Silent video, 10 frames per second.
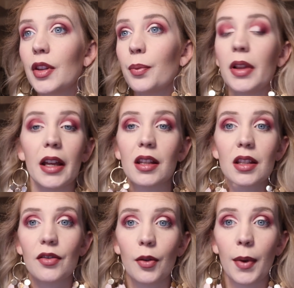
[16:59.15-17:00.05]
the
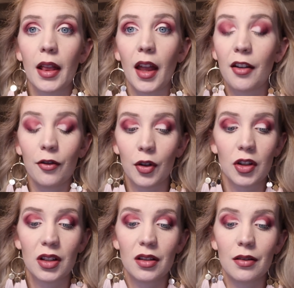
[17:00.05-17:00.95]
plans for my life were
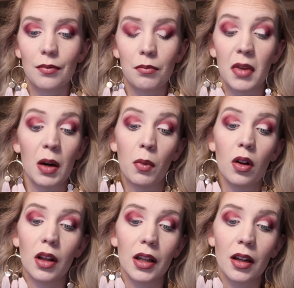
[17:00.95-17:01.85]
just
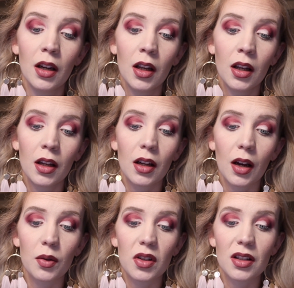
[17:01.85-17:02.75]
minimal, and
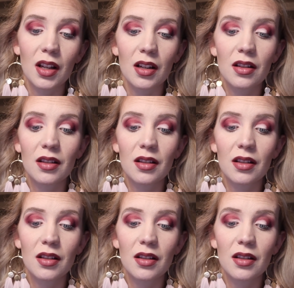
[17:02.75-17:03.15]
I was just gonna